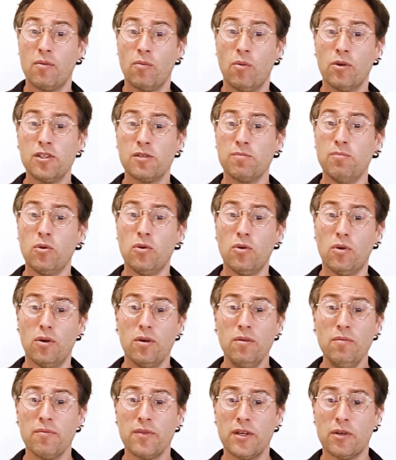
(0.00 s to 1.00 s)
What's
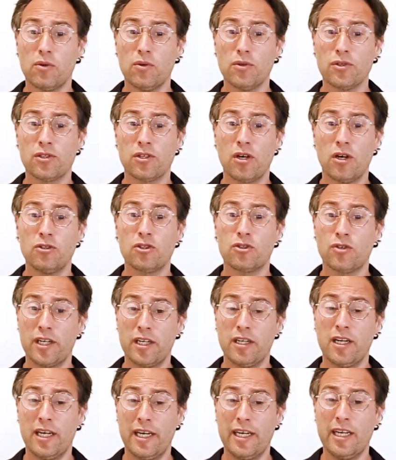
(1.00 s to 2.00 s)
more, they're also
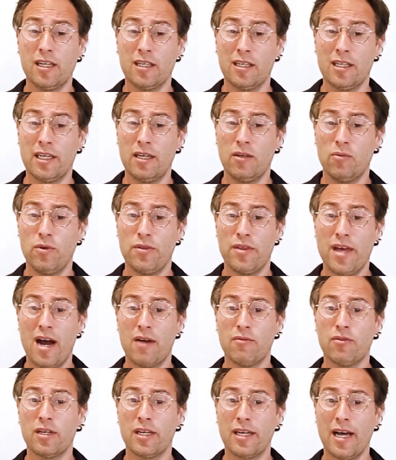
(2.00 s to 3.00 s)
treated equally
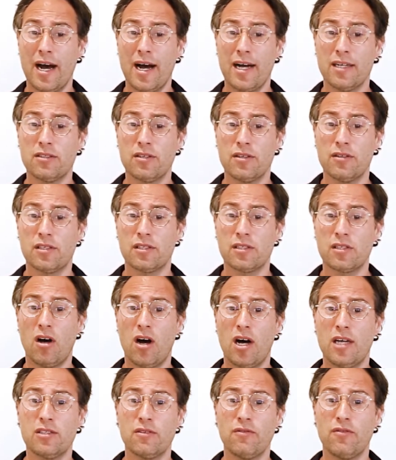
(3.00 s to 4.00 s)
without regard to the
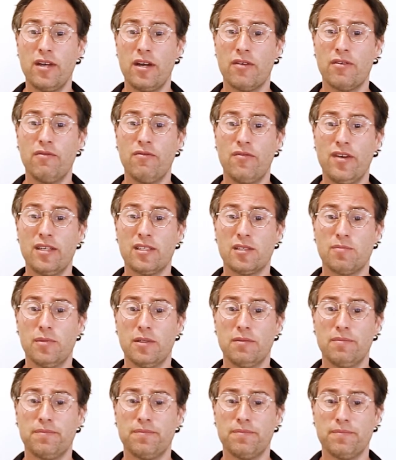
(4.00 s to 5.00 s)
size of their
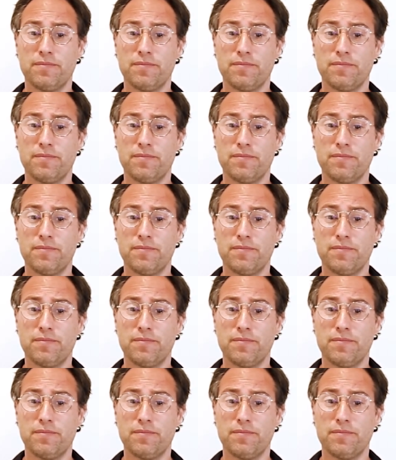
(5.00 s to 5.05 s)
investment.